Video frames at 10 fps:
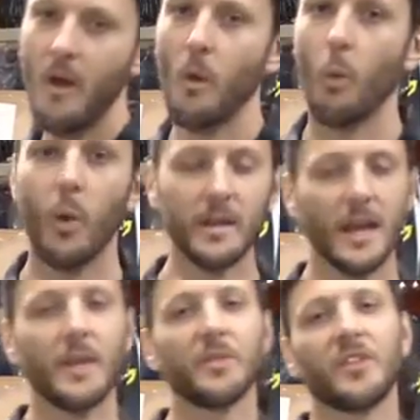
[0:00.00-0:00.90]
what
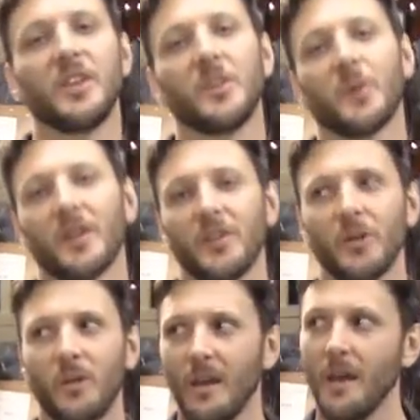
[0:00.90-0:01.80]
type of skiing you want to
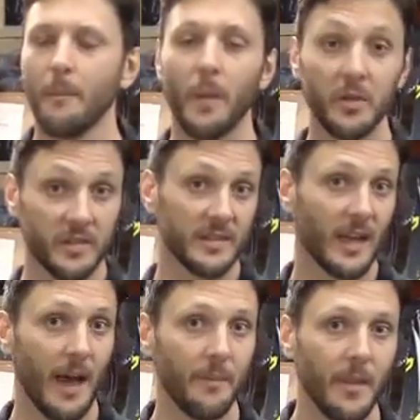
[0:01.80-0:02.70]
do most of the
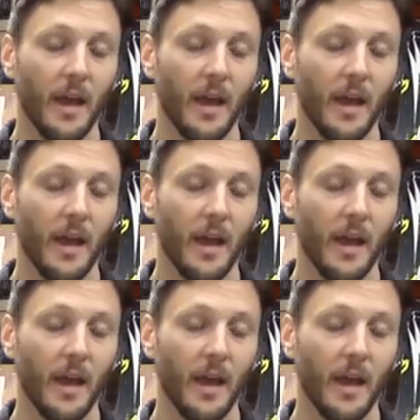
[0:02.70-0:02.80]
time,